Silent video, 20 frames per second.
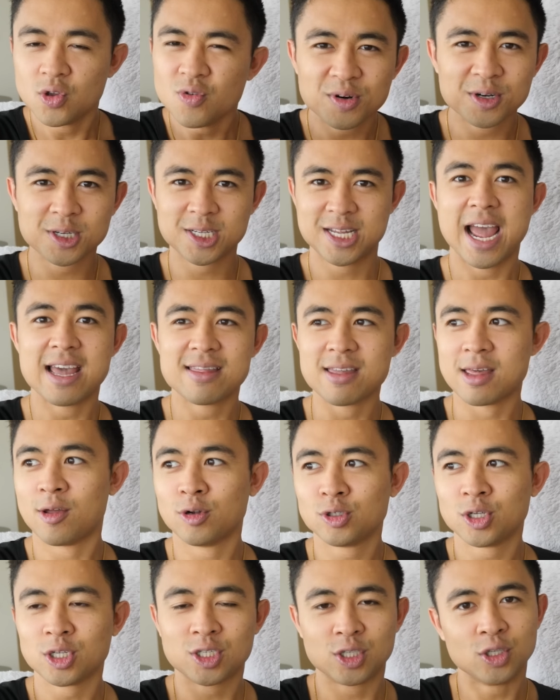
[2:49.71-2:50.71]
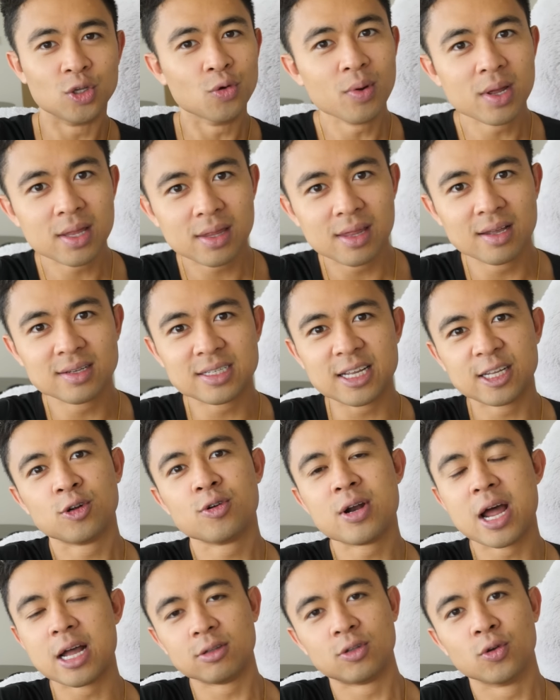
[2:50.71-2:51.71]
do you understand that they're just doing things that
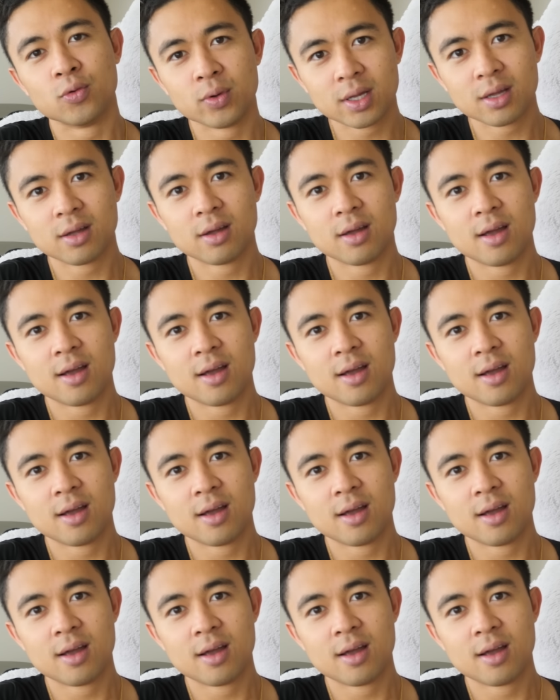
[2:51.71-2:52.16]
you're not doing?